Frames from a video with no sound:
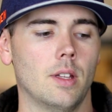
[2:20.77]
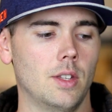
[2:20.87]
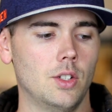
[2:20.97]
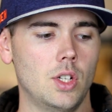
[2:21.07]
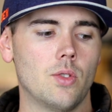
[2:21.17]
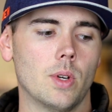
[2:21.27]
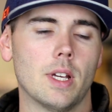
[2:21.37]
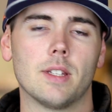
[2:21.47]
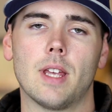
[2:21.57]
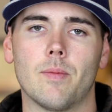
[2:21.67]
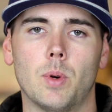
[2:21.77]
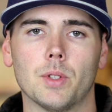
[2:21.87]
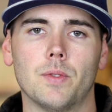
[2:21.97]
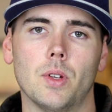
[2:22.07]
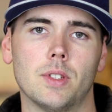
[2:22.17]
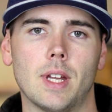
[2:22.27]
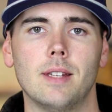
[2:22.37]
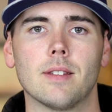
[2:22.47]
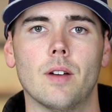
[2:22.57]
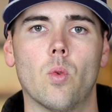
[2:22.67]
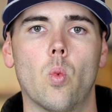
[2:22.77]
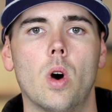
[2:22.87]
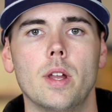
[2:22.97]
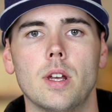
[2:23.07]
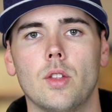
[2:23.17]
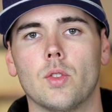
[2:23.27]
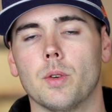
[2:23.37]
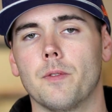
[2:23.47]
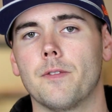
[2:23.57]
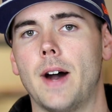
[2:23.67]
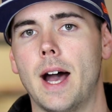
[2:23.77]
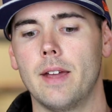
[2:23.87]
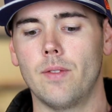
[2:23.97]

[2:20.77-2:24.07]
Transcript: the G3 does have pulse flow settings of 1 through 5,